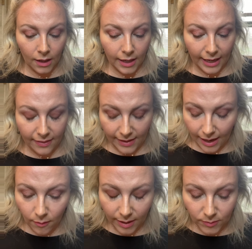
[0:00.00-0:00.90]
And
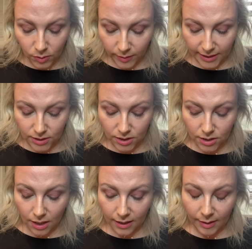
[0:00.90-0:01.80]
now I'm going to
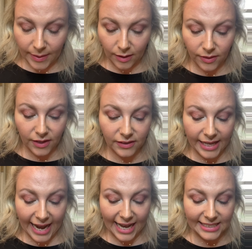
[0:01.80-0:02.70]
talk about the
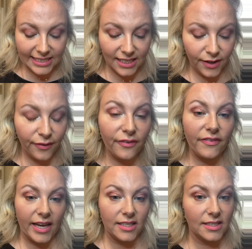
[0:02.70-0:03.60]
last
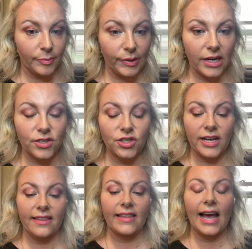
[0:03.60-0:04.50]
face brush,
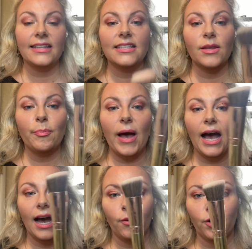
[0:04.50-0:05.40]
and that's the
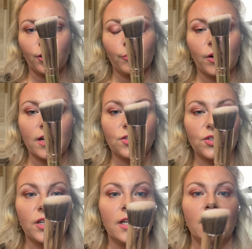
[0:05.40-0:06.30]
powder brush.
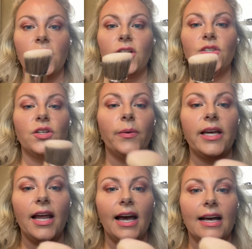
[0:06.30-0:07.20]
So it
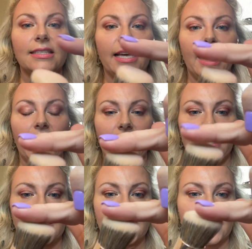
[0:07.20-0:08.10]
has a
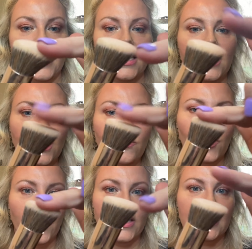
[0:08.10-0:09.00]
slanted
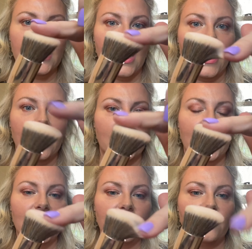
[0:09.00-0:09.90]
pointy end that
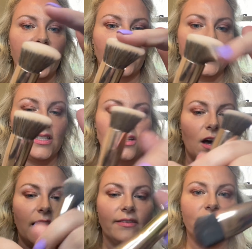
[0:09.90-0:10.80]
is very
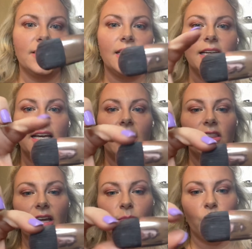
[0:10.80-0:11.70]
soft and
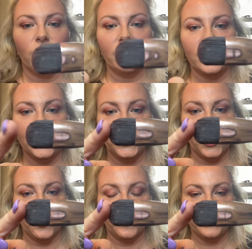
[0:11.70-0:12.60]
then more of a
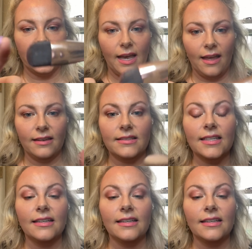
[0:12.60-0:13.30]
domed end.